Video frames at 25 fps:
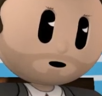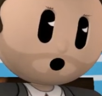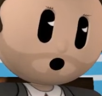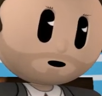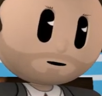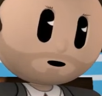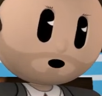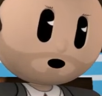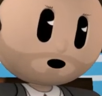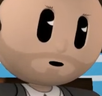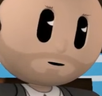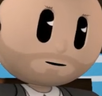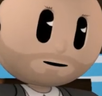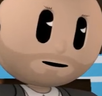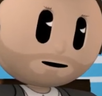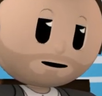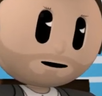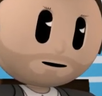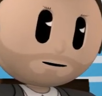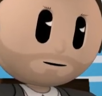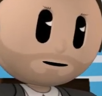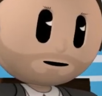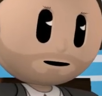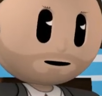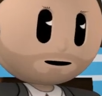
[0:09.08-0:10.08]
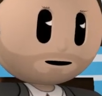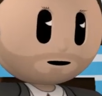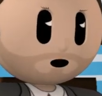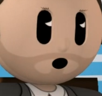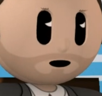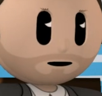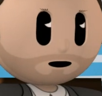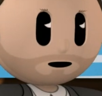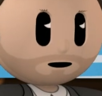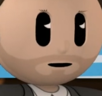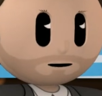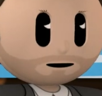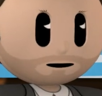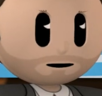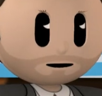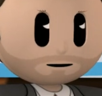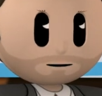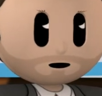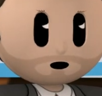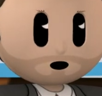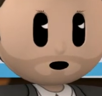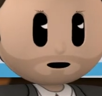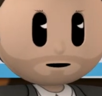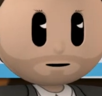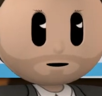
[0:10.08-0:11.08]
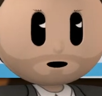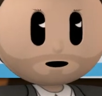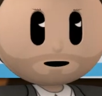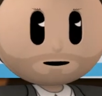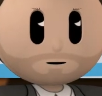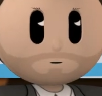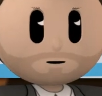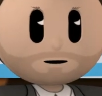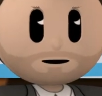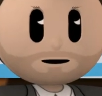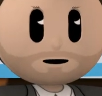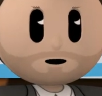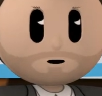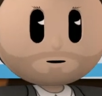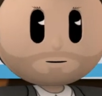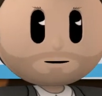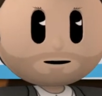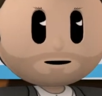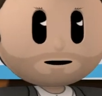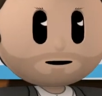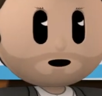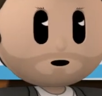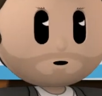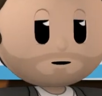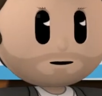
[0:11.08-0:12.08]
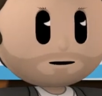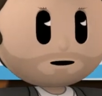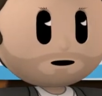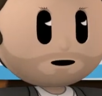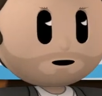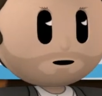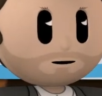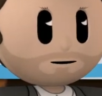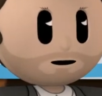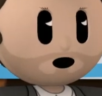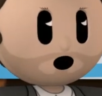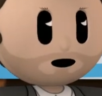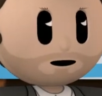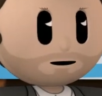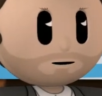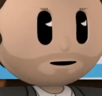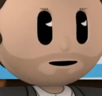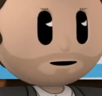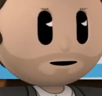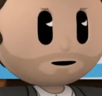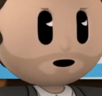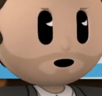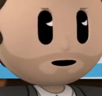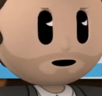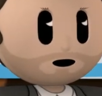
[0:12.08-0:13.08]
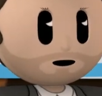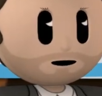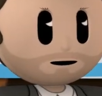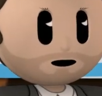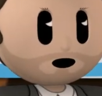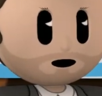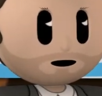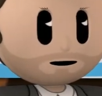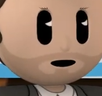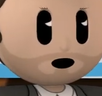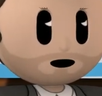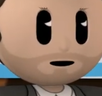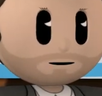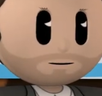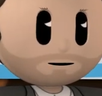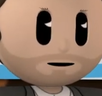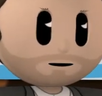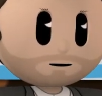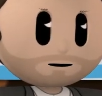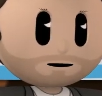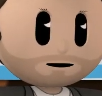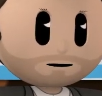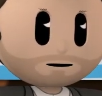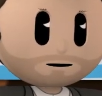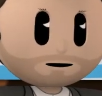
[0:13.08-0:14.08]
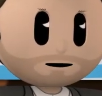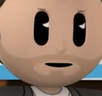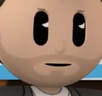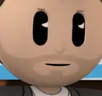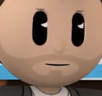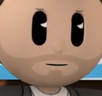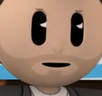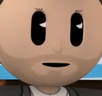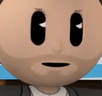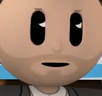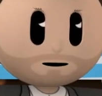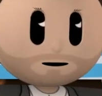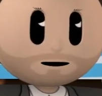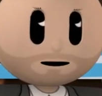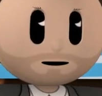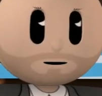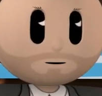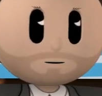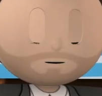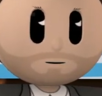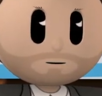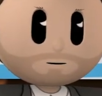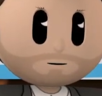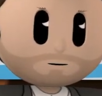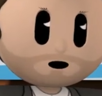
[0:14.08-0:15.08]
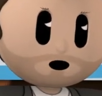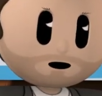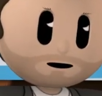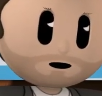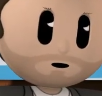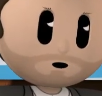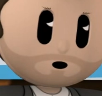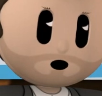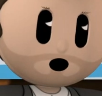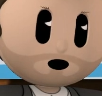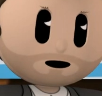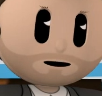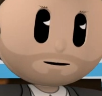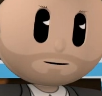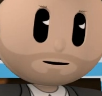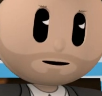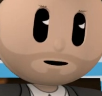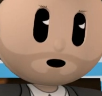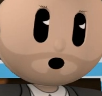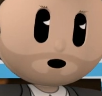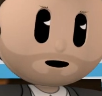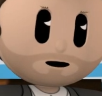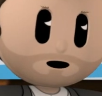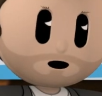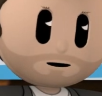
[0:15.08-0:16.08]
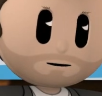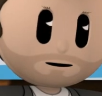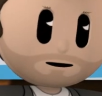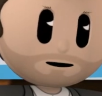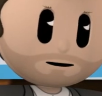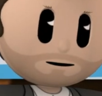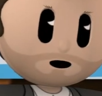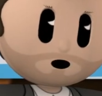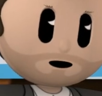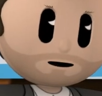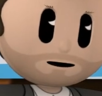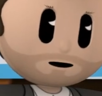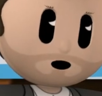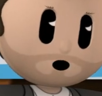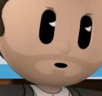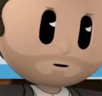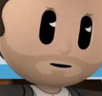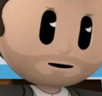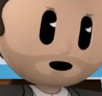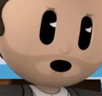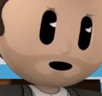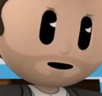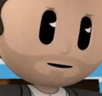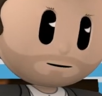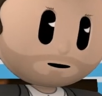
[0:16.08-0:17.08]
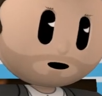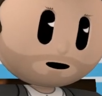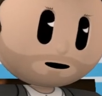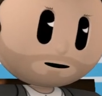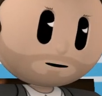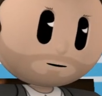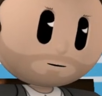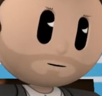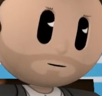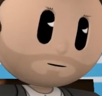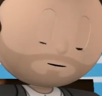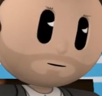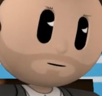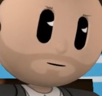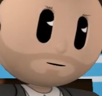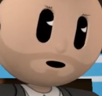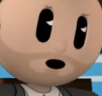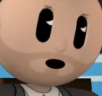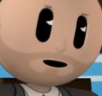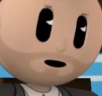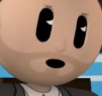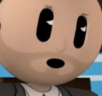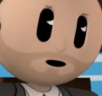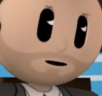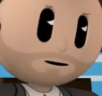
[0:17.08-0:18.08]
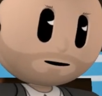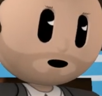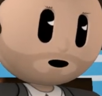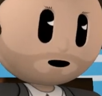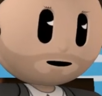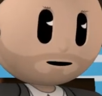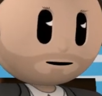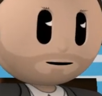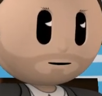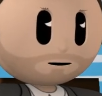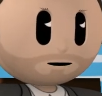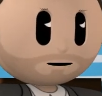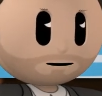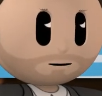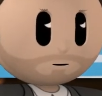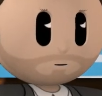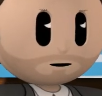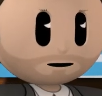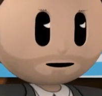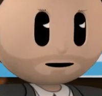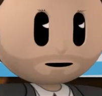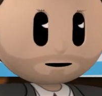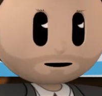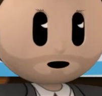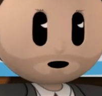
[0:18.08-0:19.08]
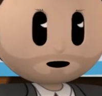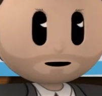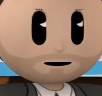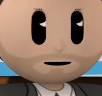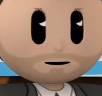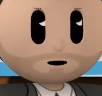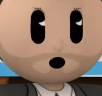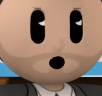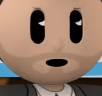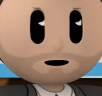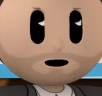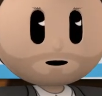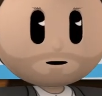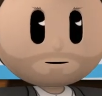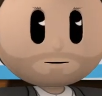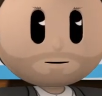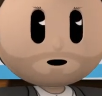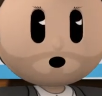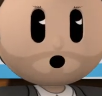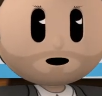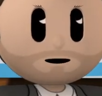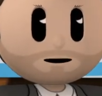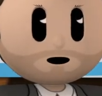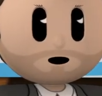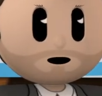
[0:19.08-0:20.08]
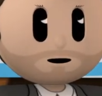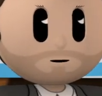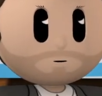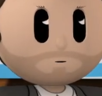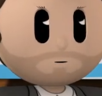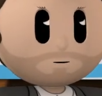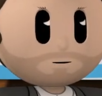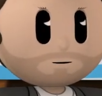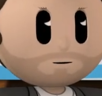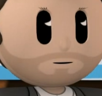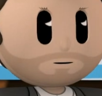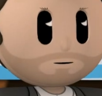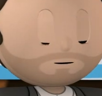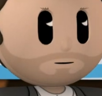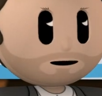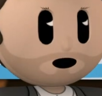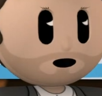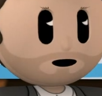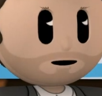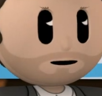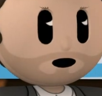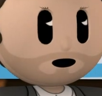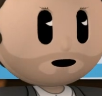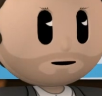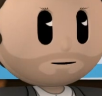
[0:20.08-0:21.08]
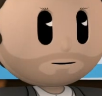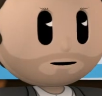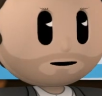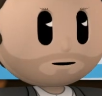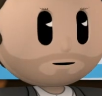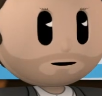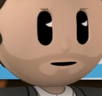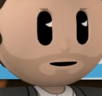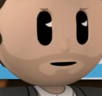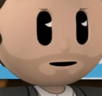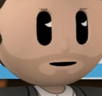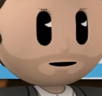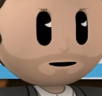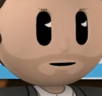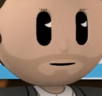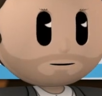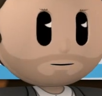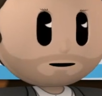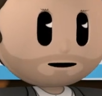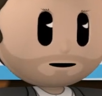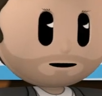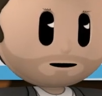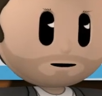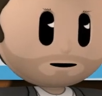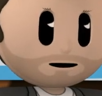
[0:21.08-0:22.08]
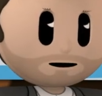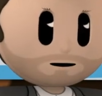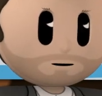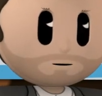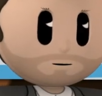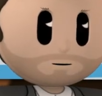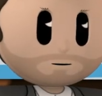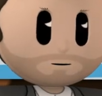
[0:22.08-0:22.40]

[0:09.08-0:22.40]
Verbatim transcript: all work in this video contains 100% original content of and by myself, James Smith, otherwise known as BeGood4000, and was uniquely created with NAWMAL software, by myself, James Smith.